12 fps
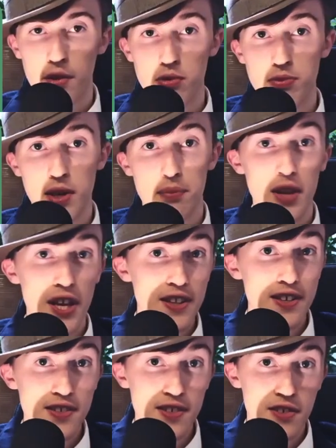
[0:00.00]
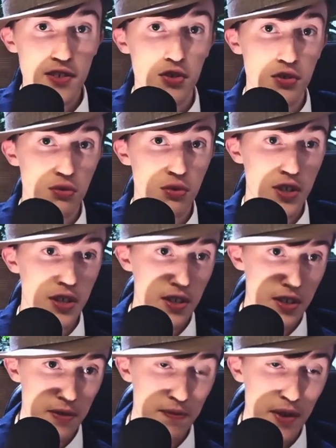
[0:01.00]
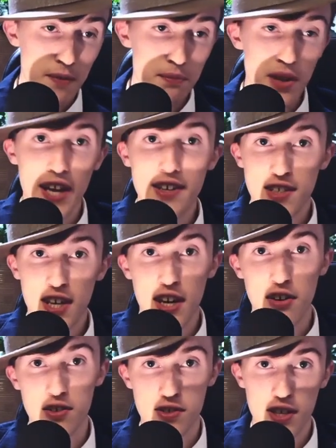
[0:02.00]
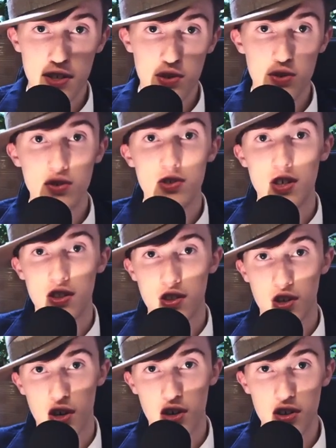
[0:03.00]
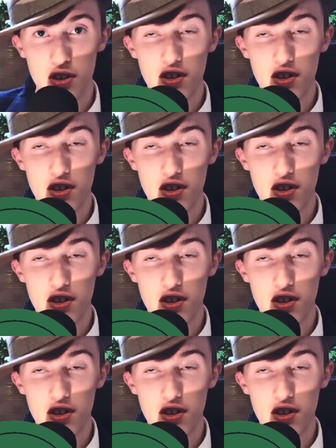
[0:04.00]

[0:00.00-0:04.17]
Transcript: will be a playlist to the plant care essentials in the card.